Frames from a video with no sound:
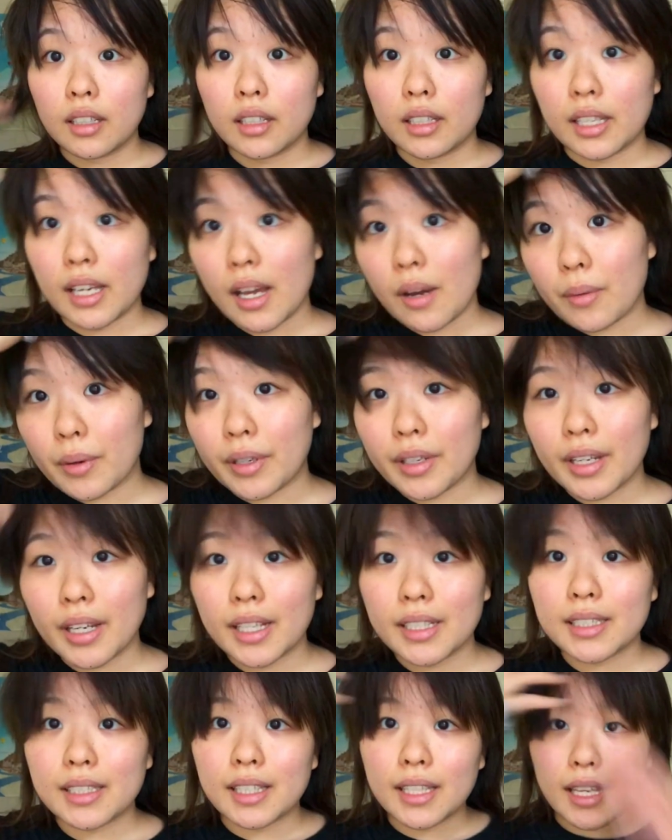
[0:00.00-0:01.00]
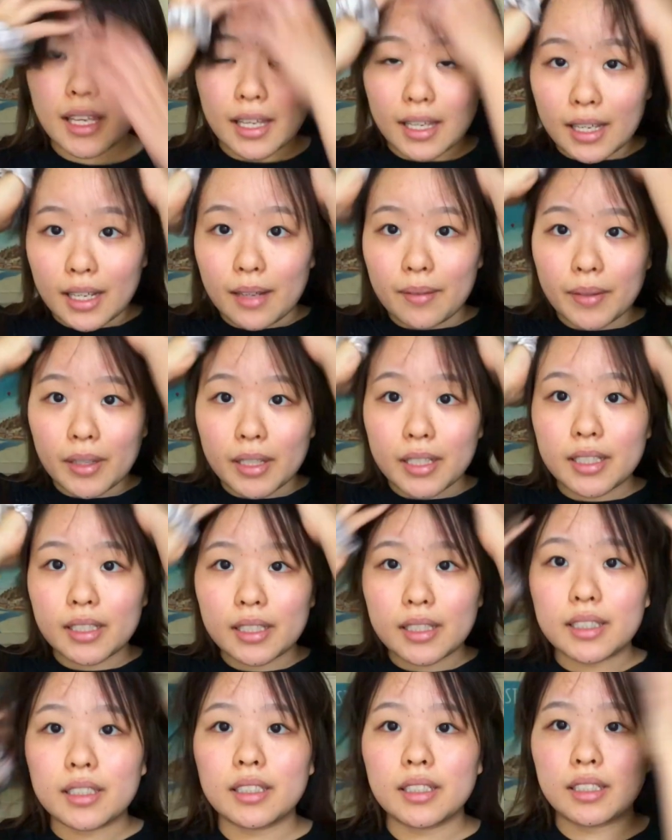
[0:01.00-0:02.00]
Yeah, what do you guys think? I'm
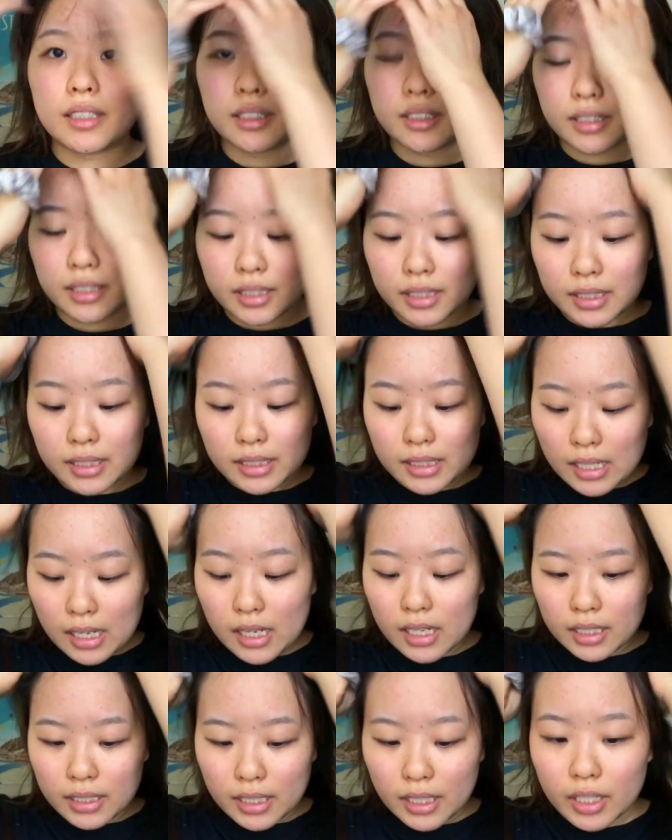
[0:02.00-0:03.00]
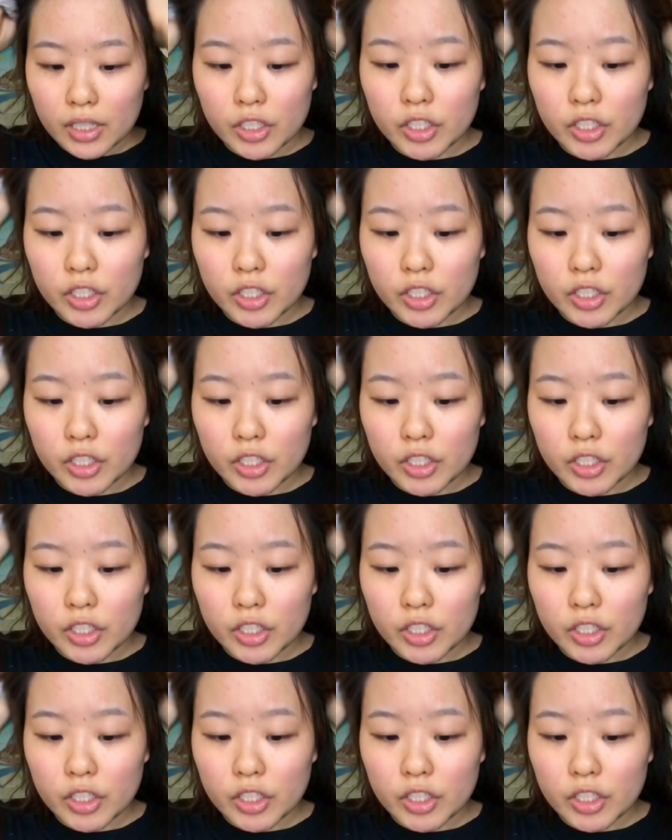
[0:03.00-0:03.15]
gonna uh, take a